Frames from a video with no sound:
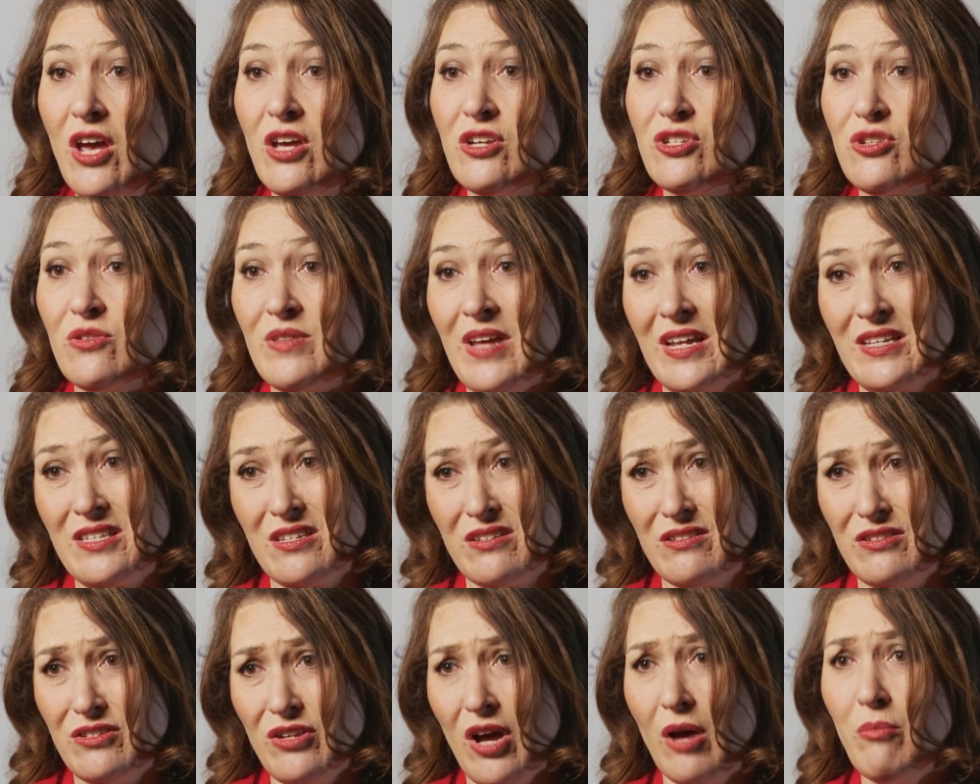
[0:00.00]
So that's
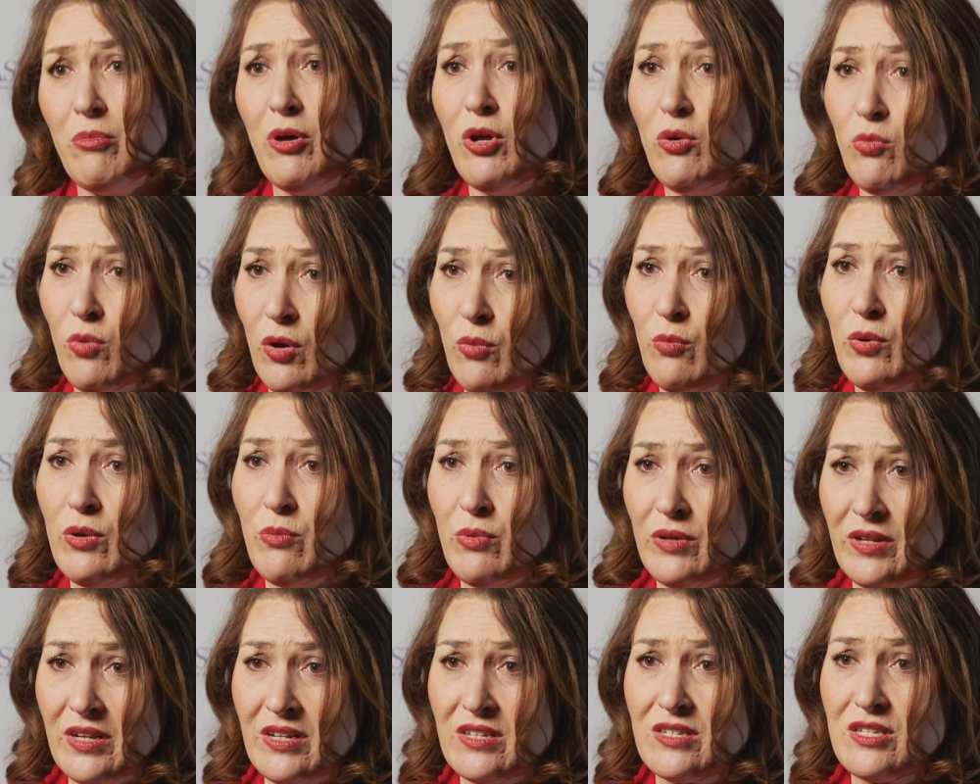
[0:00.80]
double what we
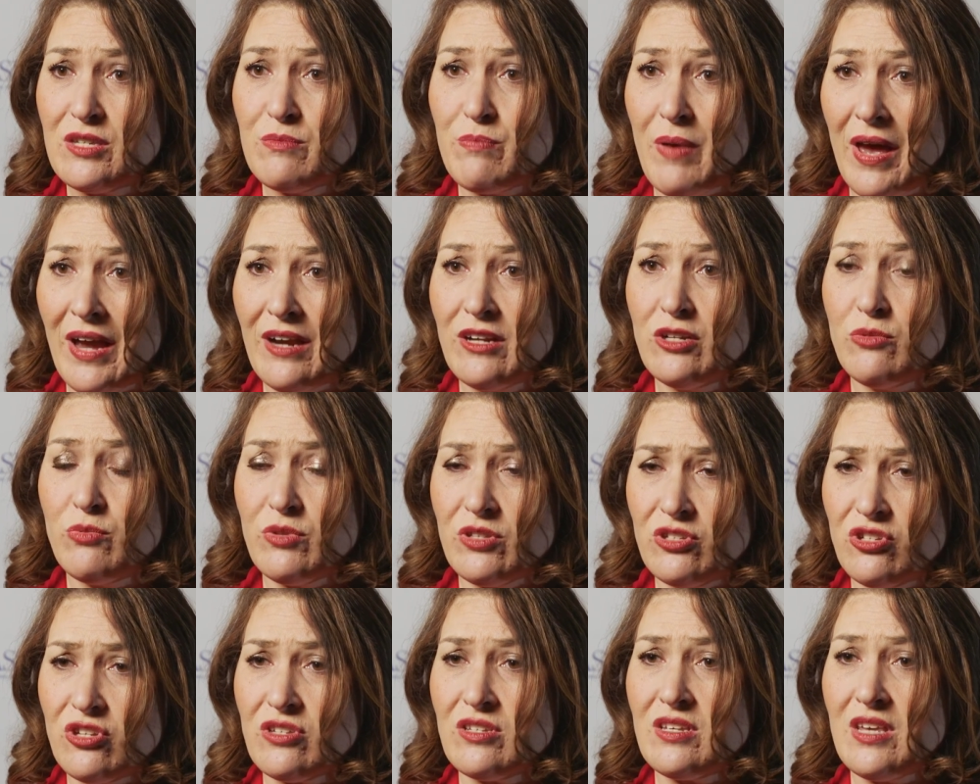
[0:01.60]
would expect
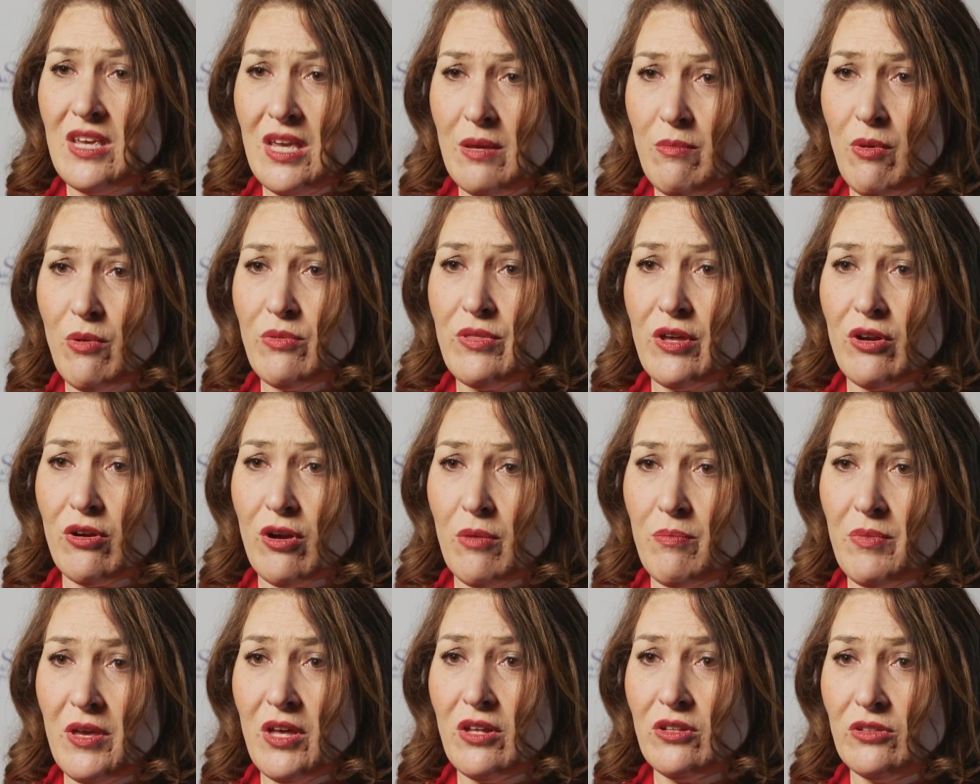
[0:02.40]
with just
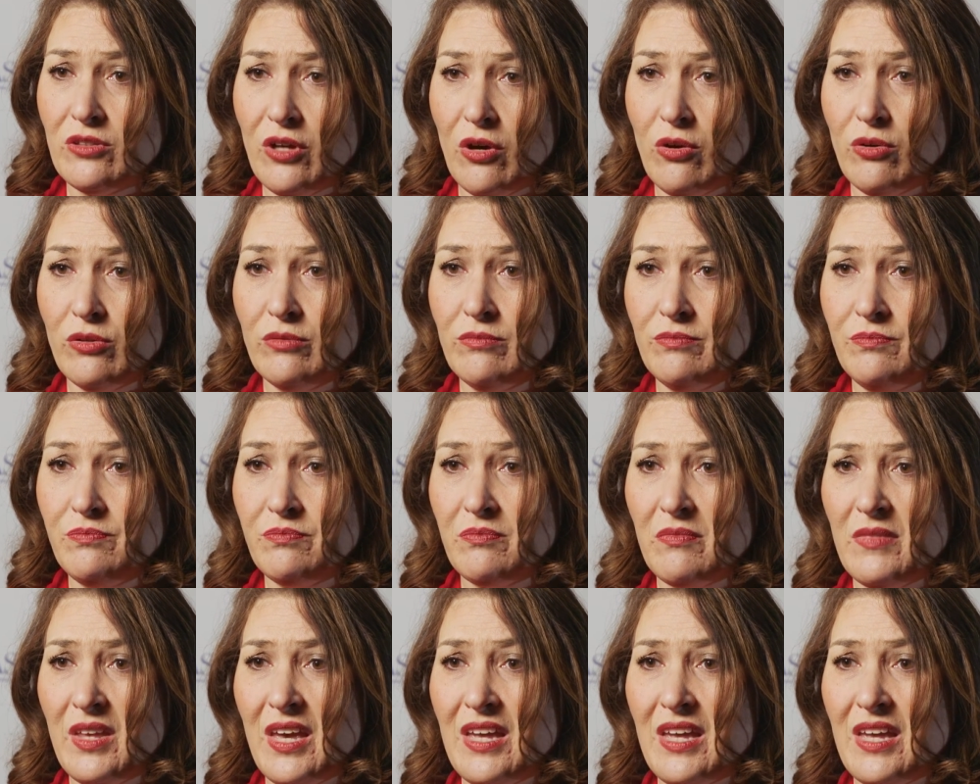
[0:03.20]
chemotherapy alone.